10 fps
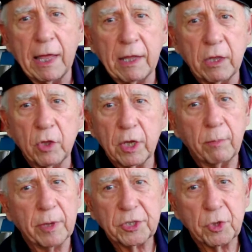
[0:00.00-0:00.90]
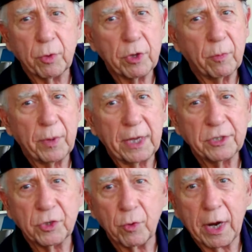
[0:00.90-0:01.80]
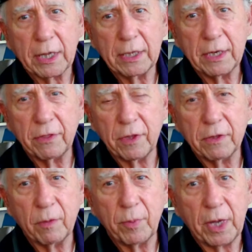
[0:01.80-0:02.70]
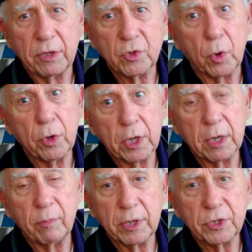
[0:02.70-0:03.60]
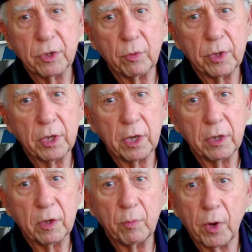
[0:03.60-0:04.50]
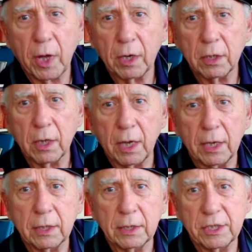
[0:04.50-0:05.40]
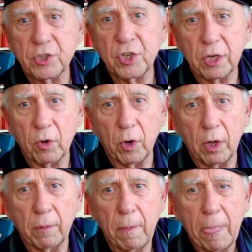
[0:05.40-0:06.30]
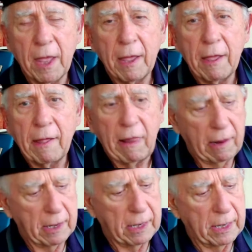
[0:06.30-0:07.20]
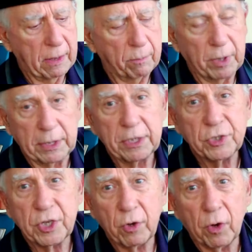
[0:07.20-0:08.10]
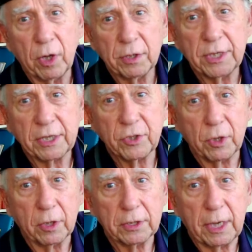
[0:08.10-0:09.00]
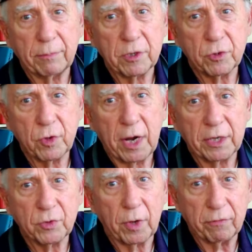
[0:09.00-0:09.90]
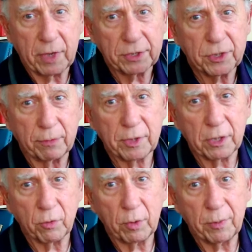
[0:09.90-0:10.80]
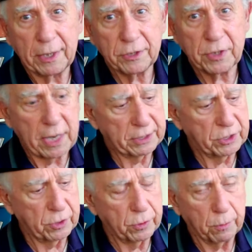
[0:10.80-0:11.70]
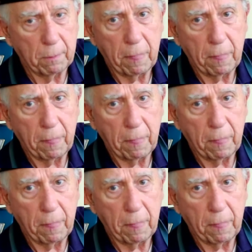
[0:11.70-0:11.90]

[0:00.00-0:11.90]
You can mix it with your paints directly to thin the paints, or you can mix it with another product like linseed oil. But linseed oil takes a long time to dry, so I've got something to replace that too.